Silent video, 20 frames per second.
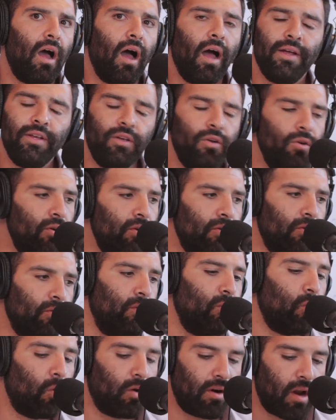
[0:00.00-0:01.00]
I couldn't agree
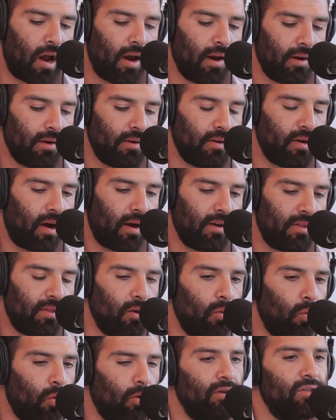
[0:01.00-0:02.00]
more. And I
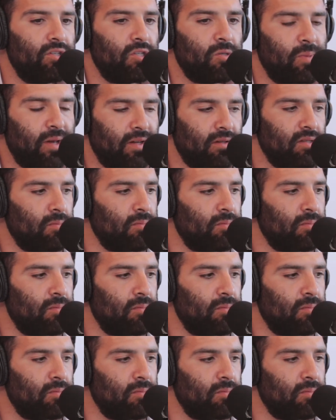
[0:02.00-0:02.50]
think we're going to spend